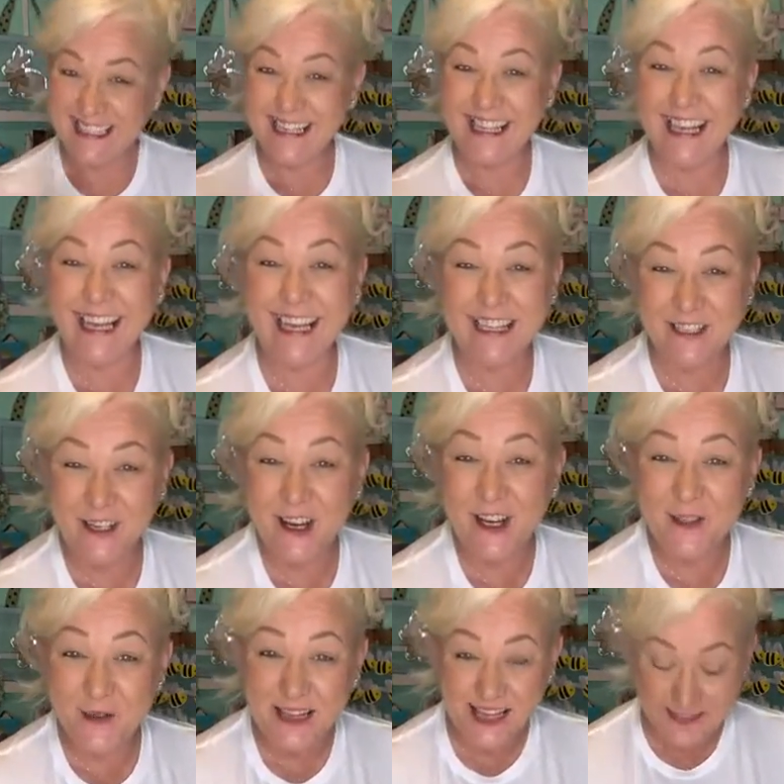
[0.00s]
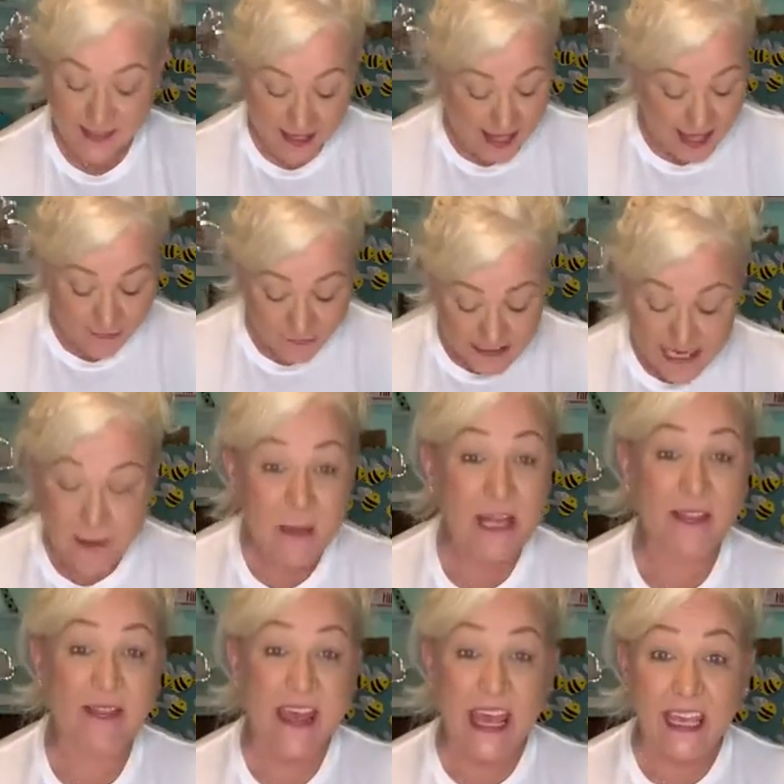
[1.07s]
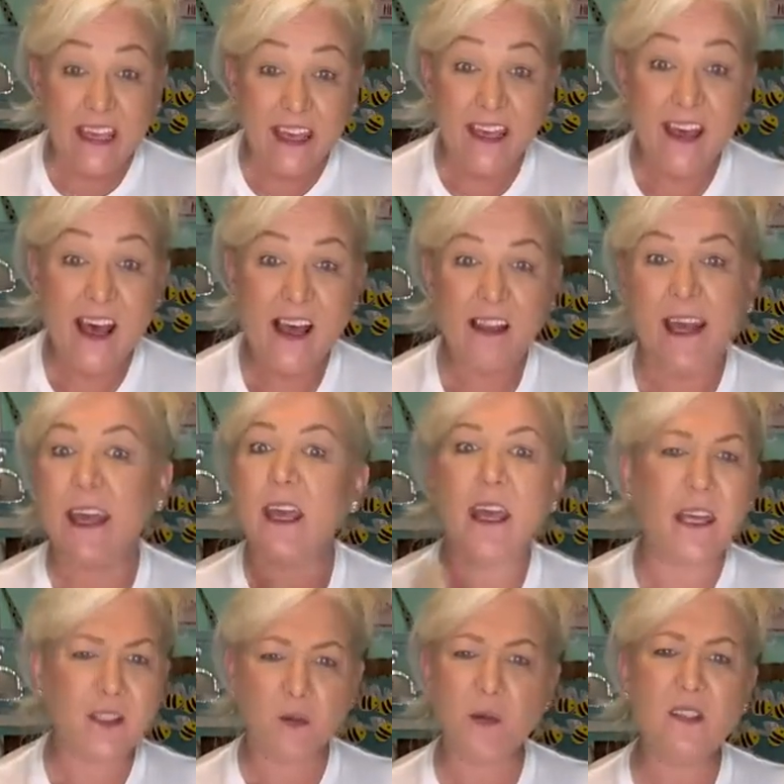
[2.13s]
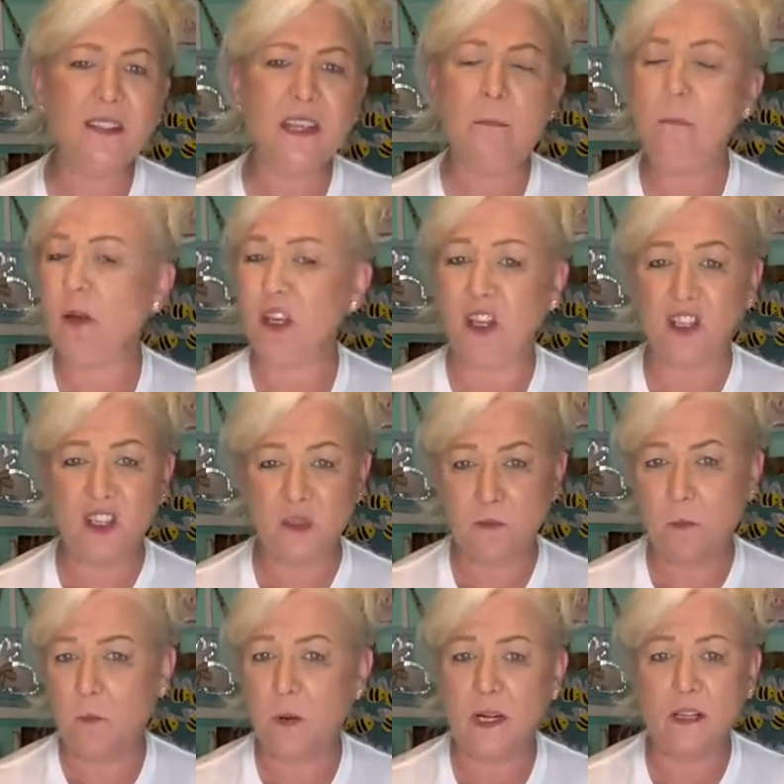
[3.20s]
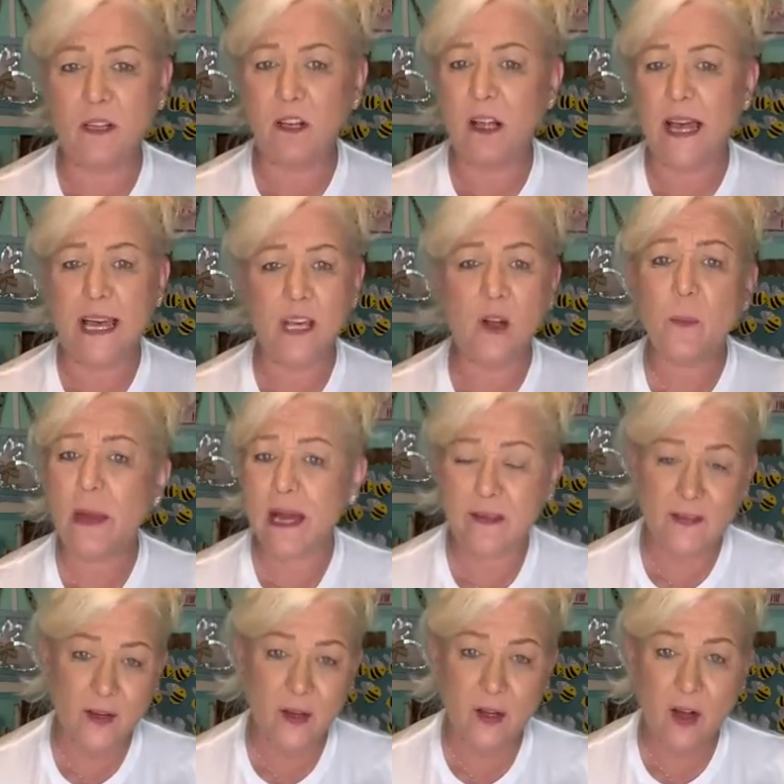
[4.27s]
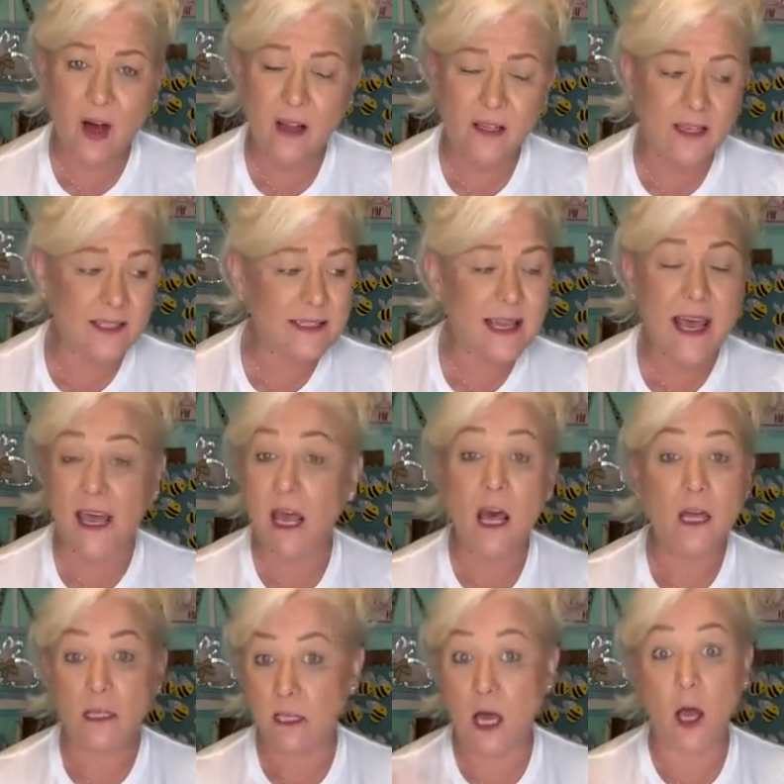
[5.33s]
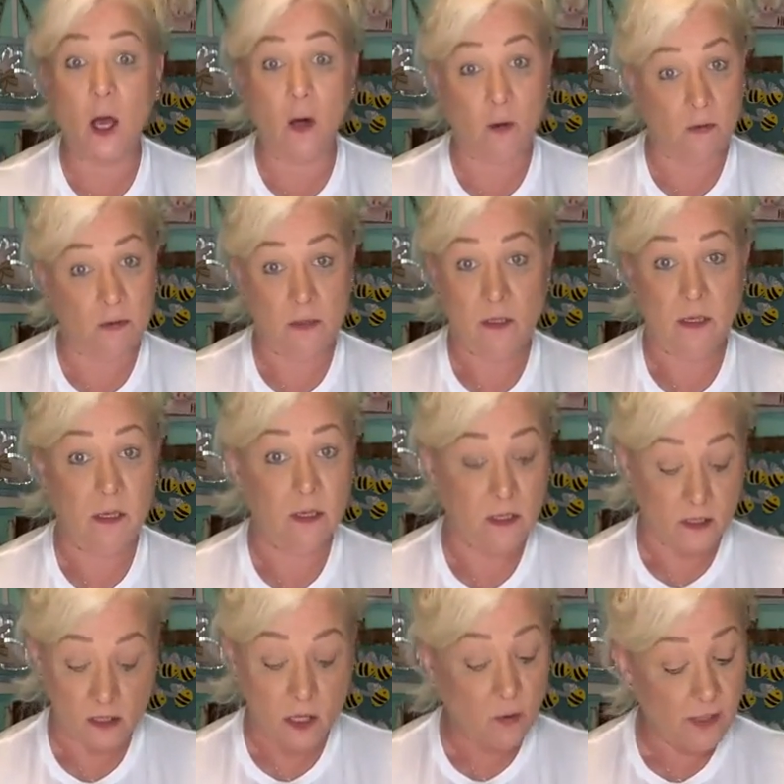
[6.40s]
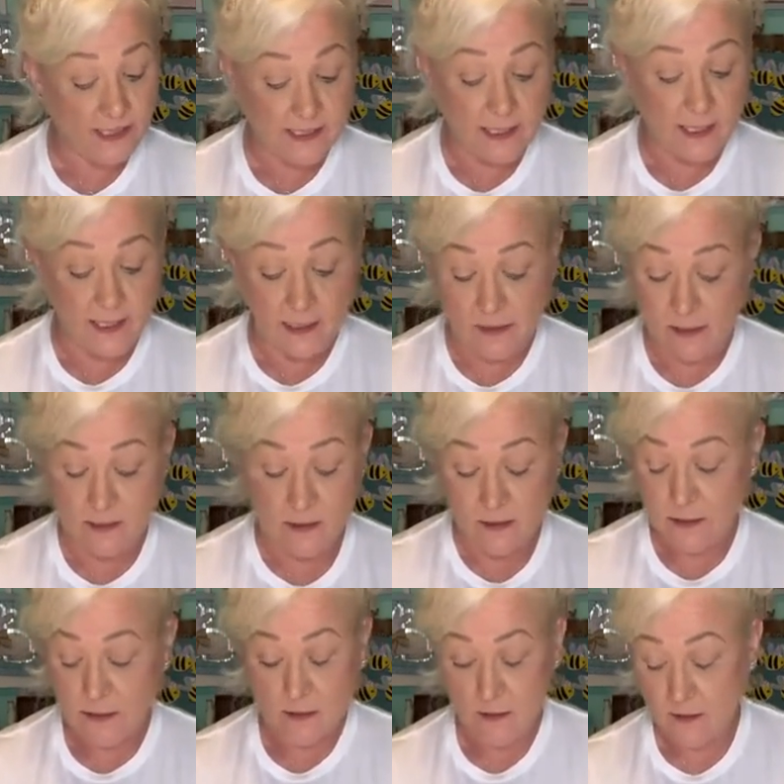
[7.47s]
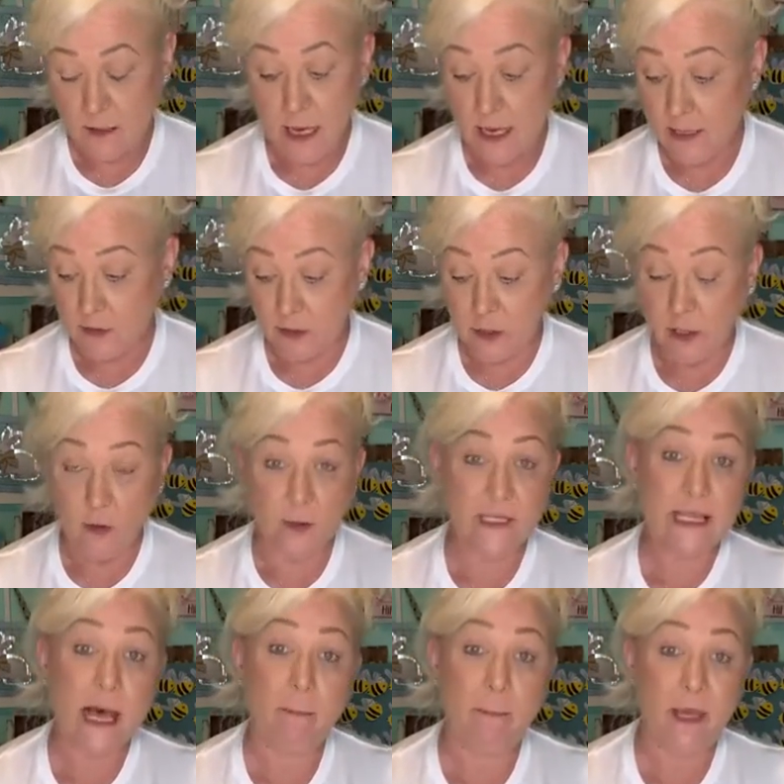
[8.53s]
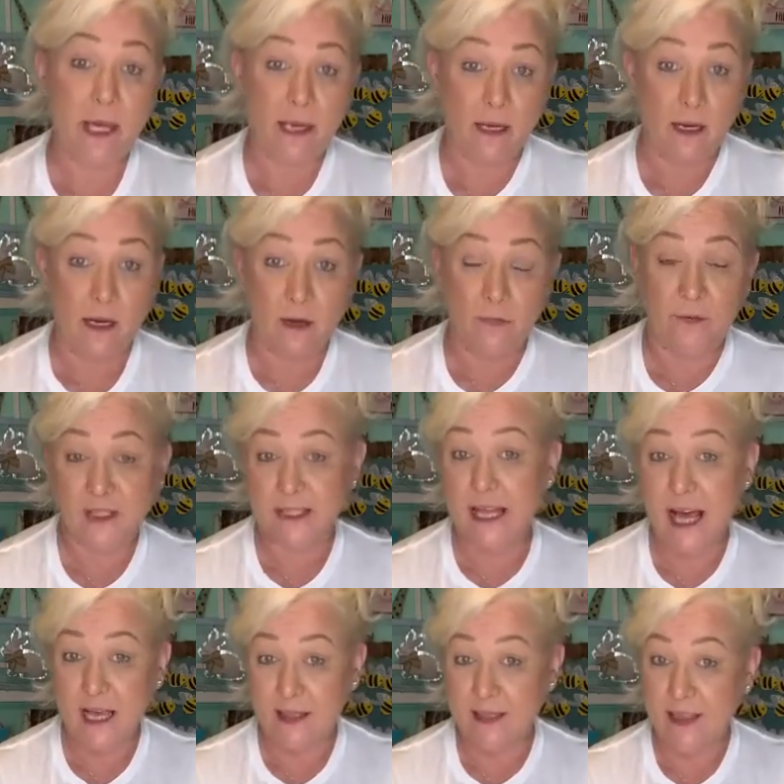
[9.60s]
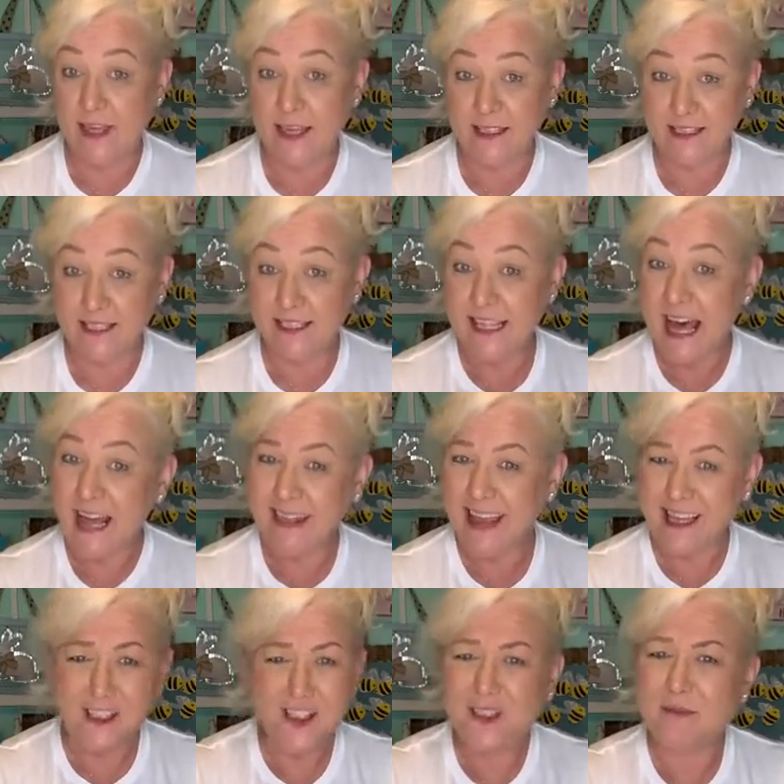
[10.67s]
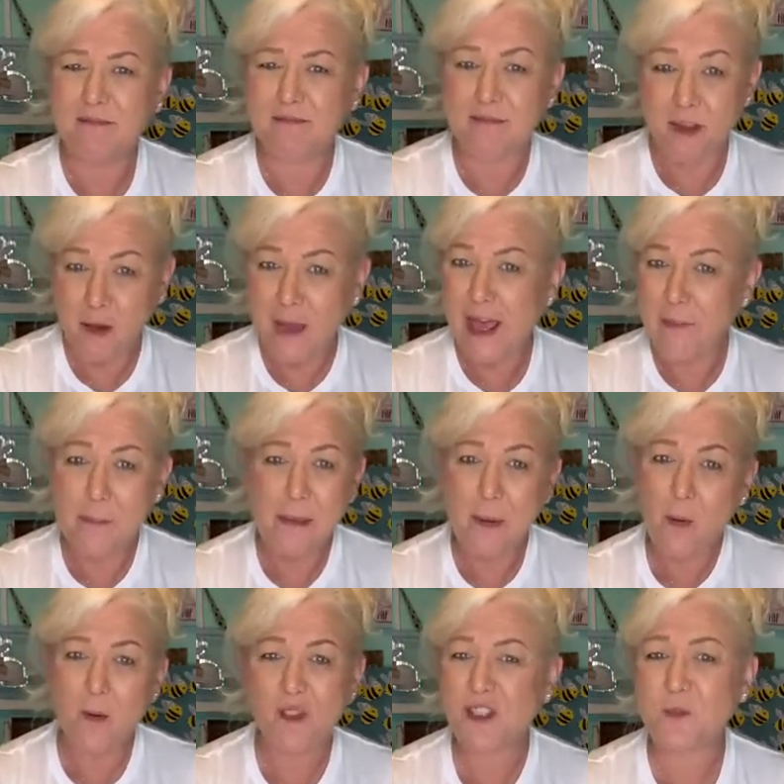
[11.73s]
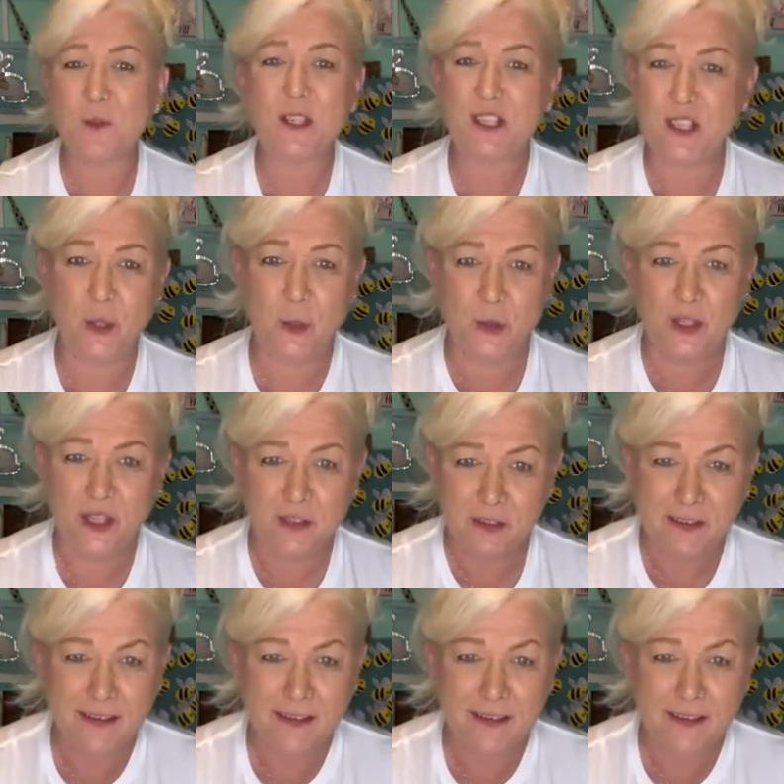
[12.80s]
Is it like, is your husband like that? Every time I think, like, it's real simple. You just put a little hanger back there and call it a day. No. There's always like I don't know, it's not big enough, it's not this, it's not that. Just, okay, maybe we'll just put jute.